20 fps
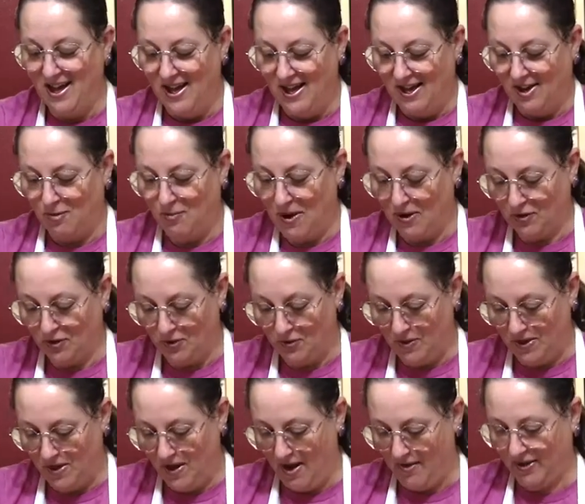Especially
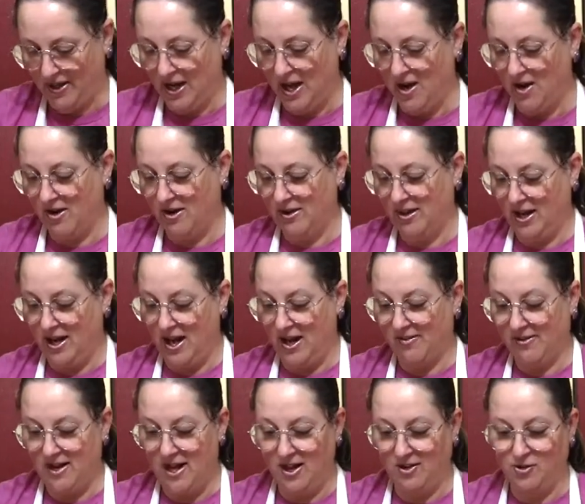when you have a counter that has
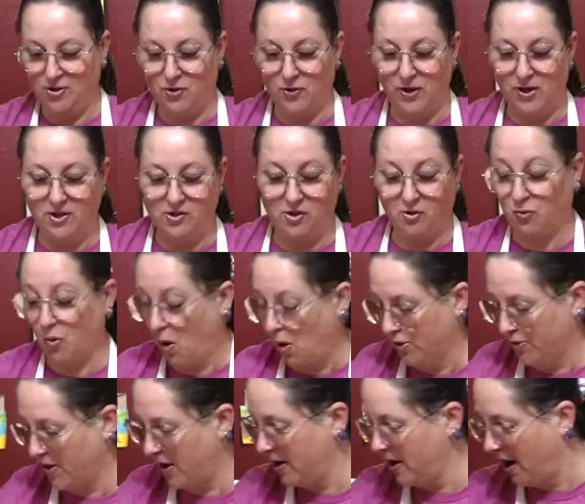an edge to it and it just
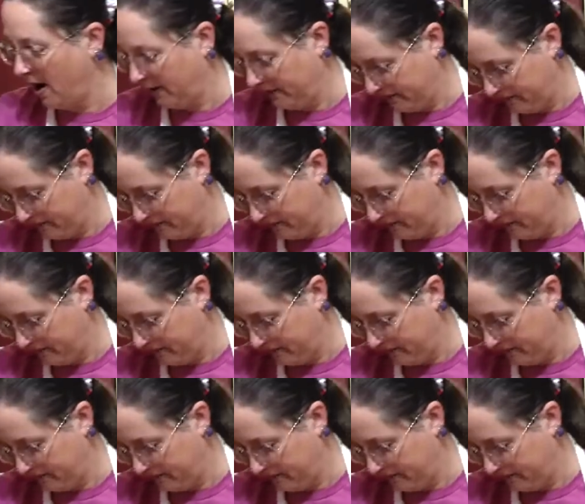rolls right off.